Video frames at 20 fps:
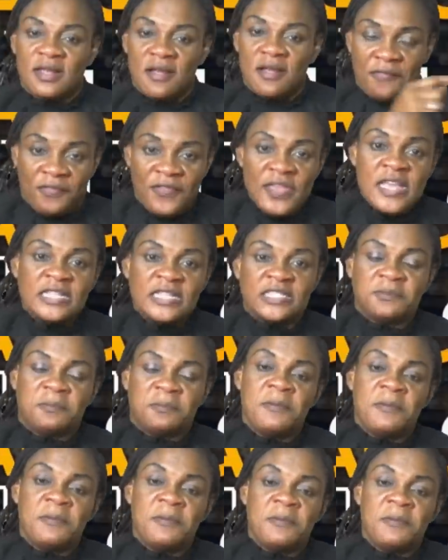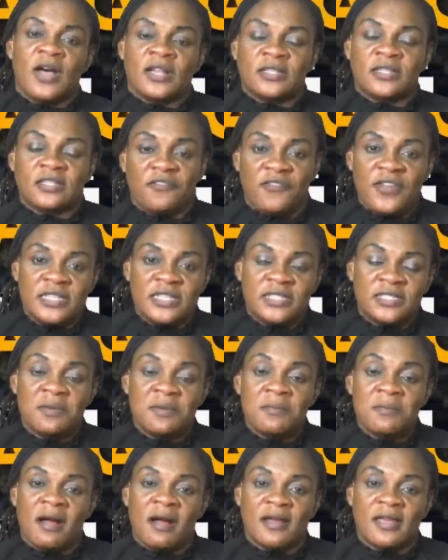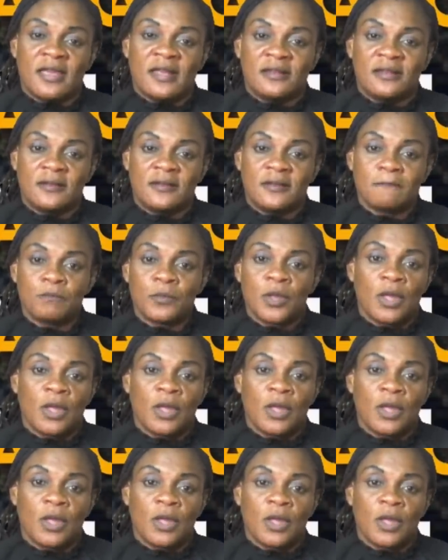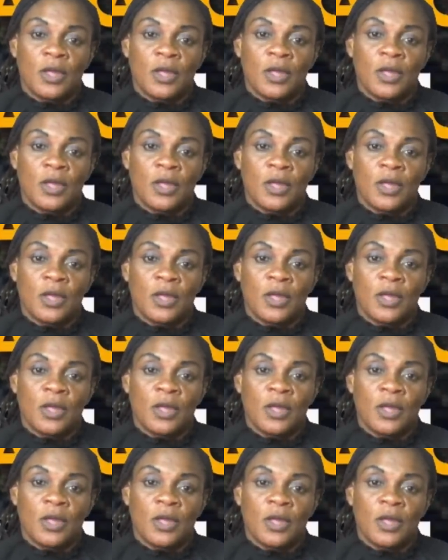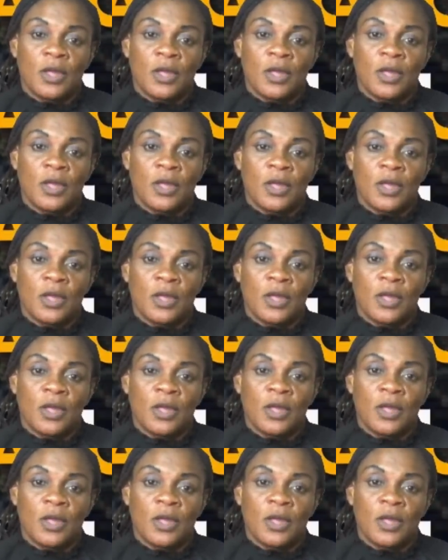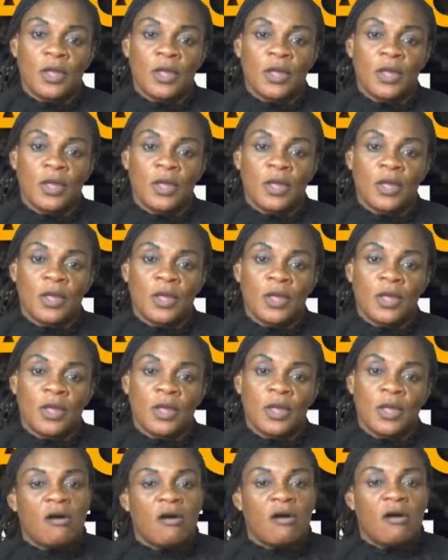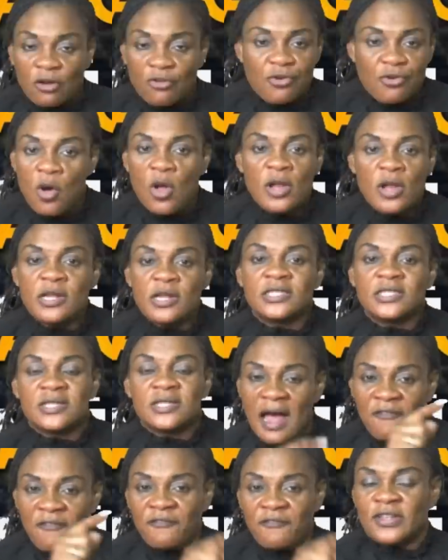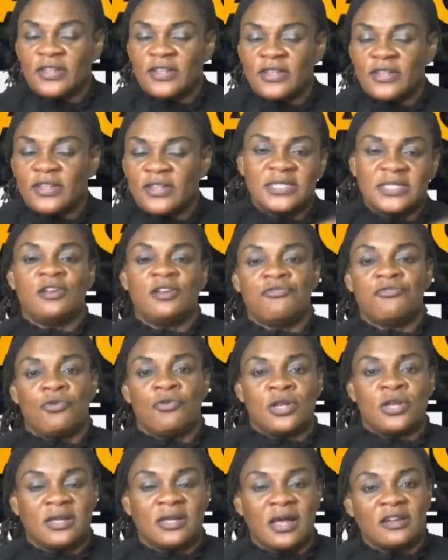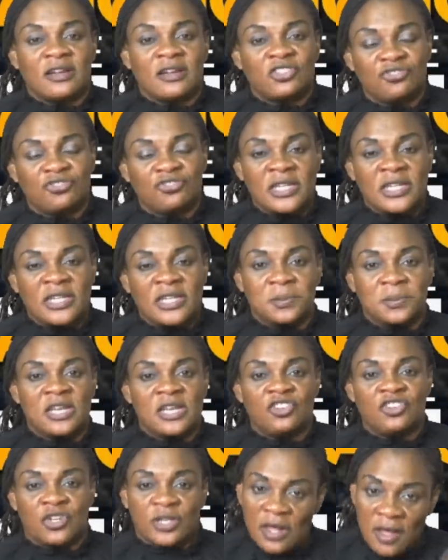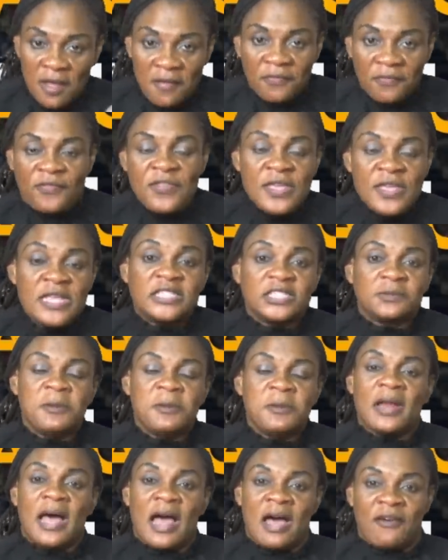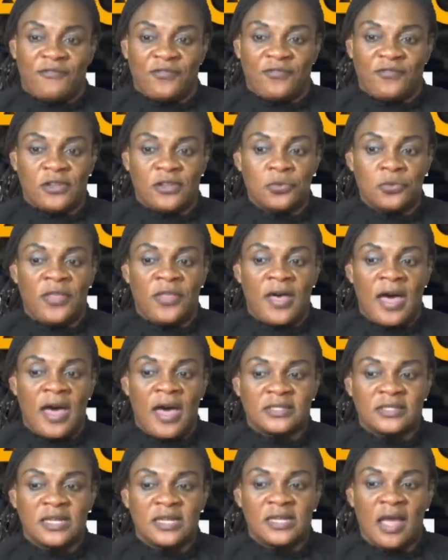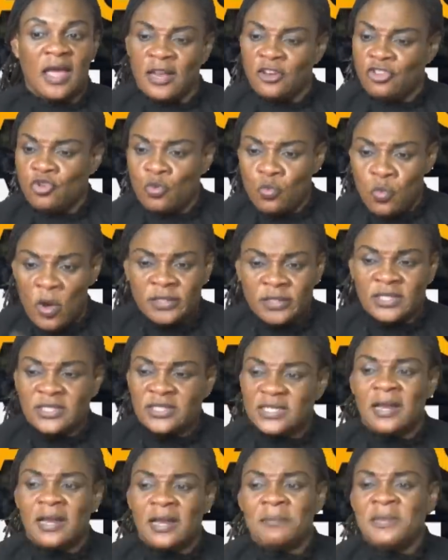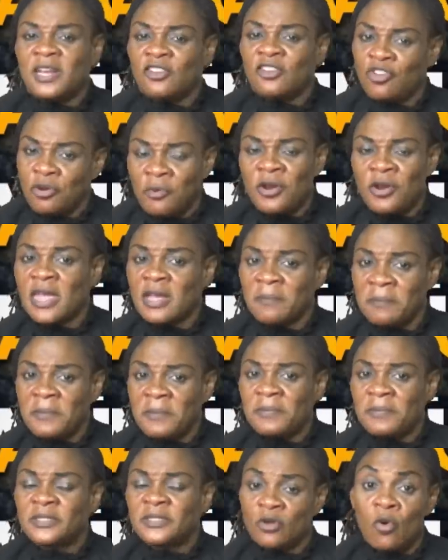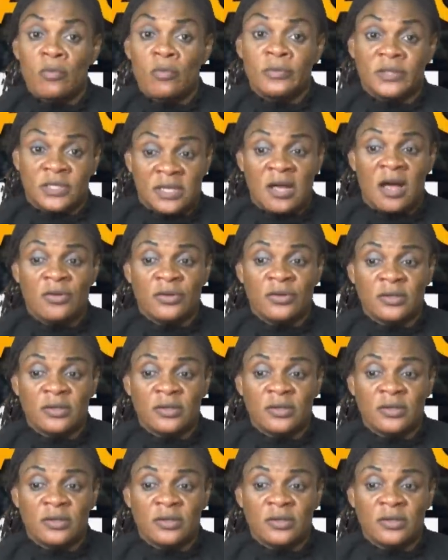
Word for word: These people have got to face the market. Collin Croal doesn't have to pay a mortgage. Collin Croal doesn't have to stand on the road and catch transportation. These people have to do that. And you want to tell me that you're breaking people's homes down?